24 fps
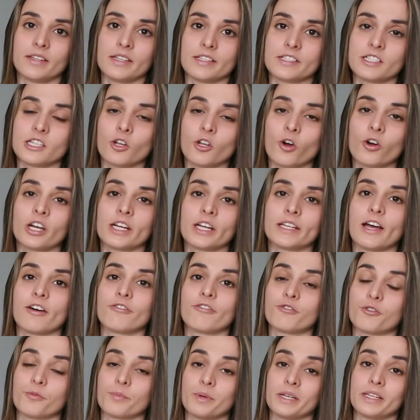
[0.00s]
It's long
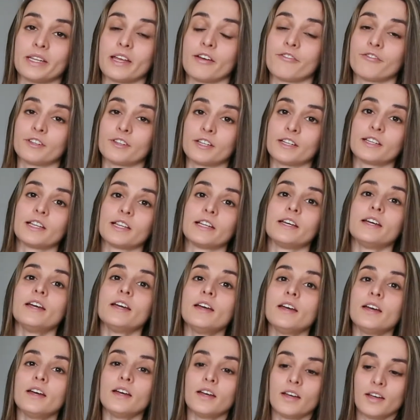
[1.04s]
enough for me, definitely.
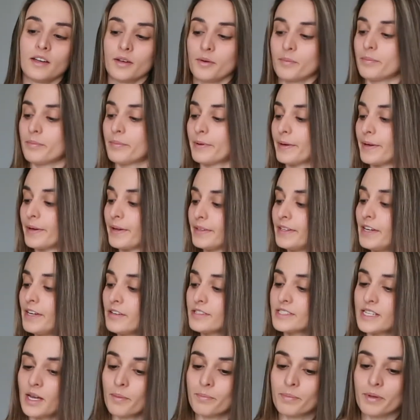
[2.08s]
But yeah,
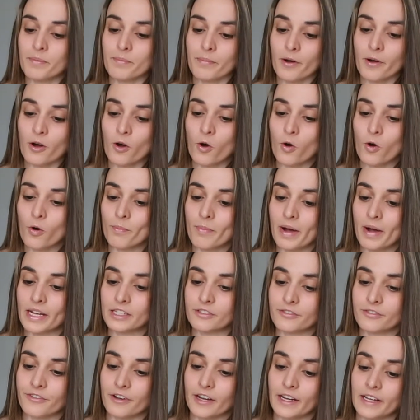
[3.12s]
some people
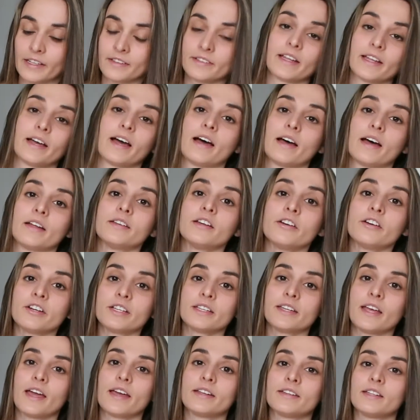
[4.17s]
might find that
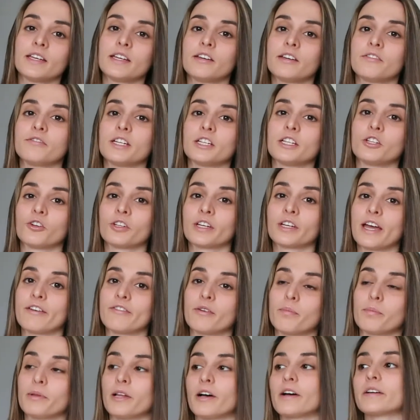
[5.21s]
irritating if they don't have
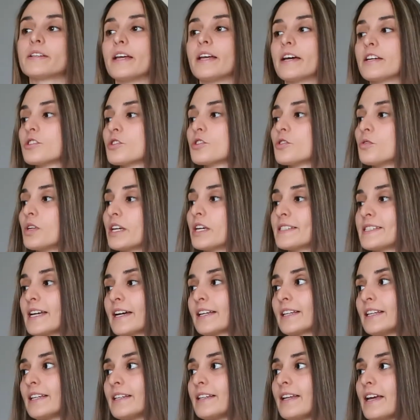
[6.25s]
a plug
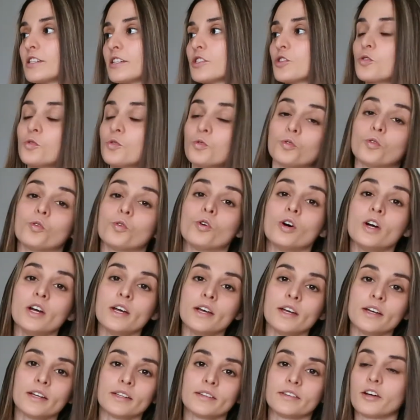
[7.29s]
exactly next to
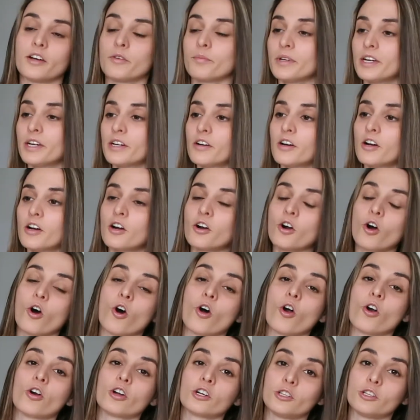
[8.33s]
their mirror
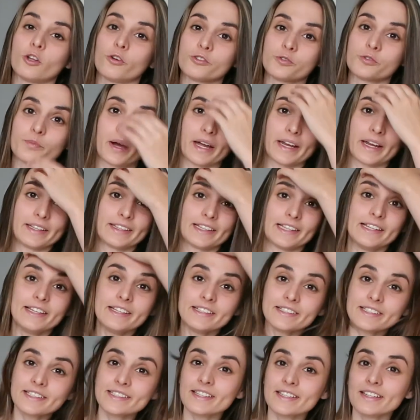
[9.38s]
or close by at
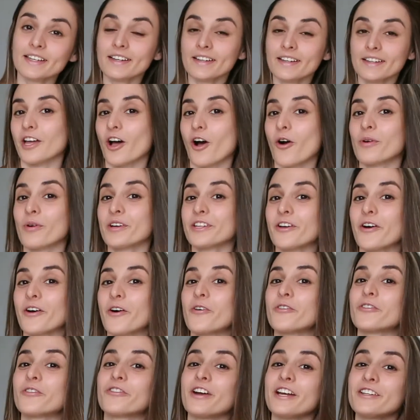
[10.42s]
least. All in
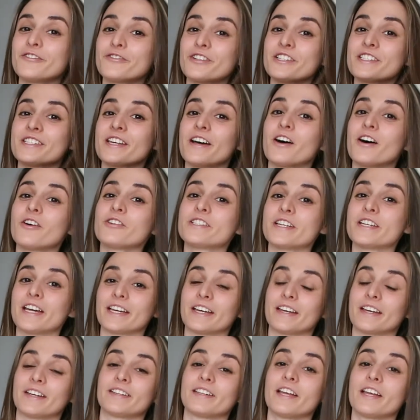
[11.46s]
all, great results. I
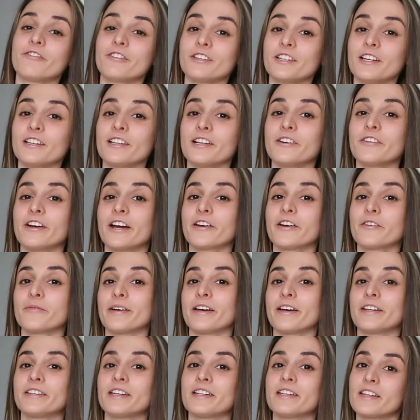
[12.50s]
can definitely
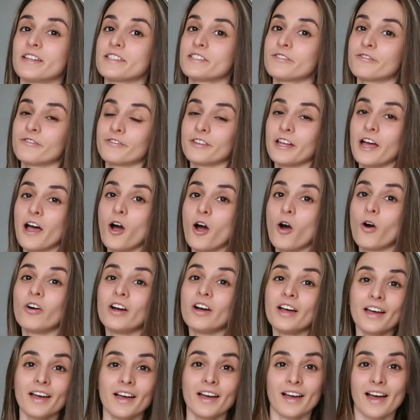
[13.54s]
recommend it as of now.
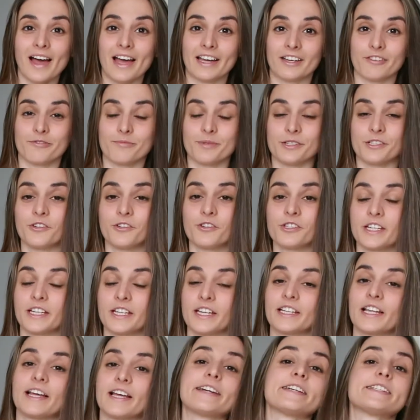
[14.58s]
I have been using
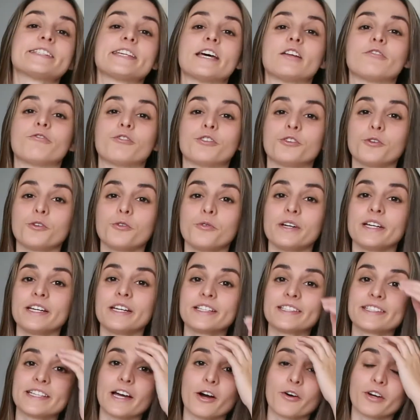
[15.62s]
it, like I said, for 2
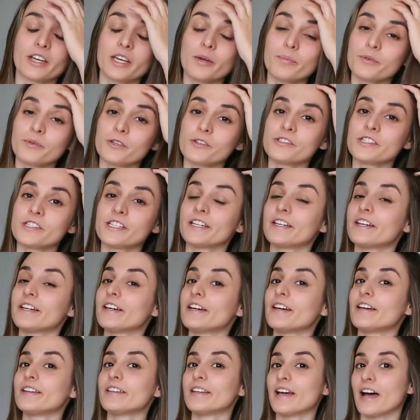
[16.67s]
weeks. I'll keep using
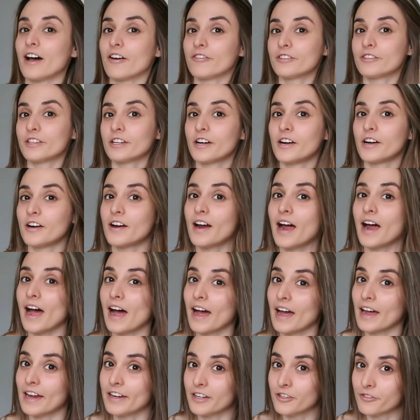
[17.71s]
it. After
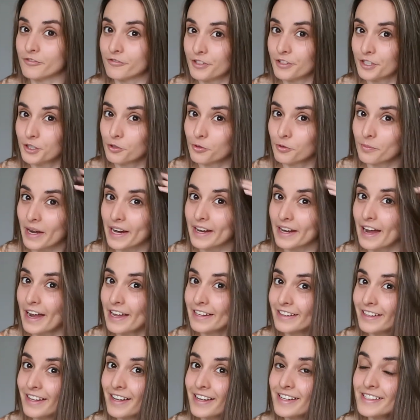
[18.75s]
I redo my
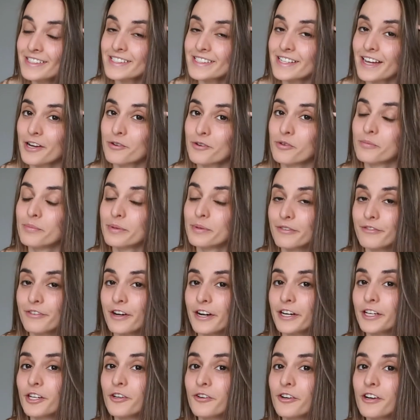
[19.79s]
highlights, I will be
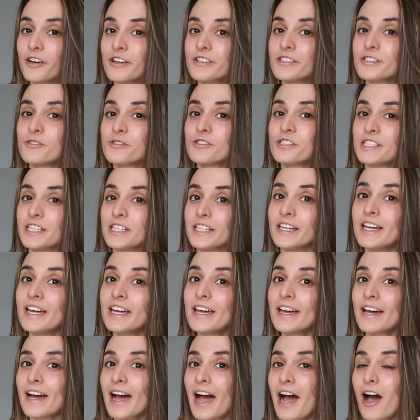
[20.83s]
very curious to see
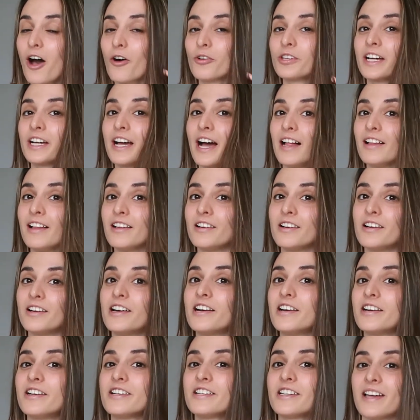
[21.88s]
how the
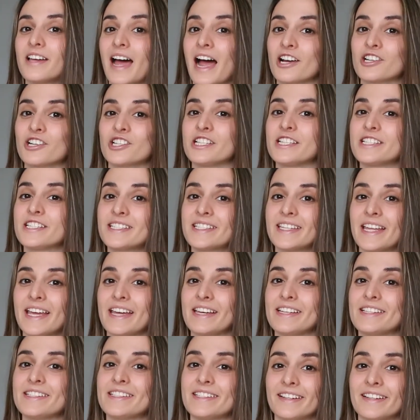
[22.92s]
color actually
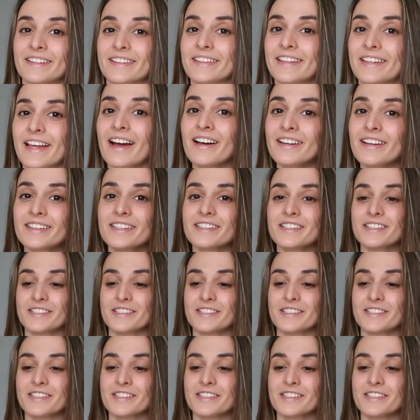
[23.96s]
stays intact.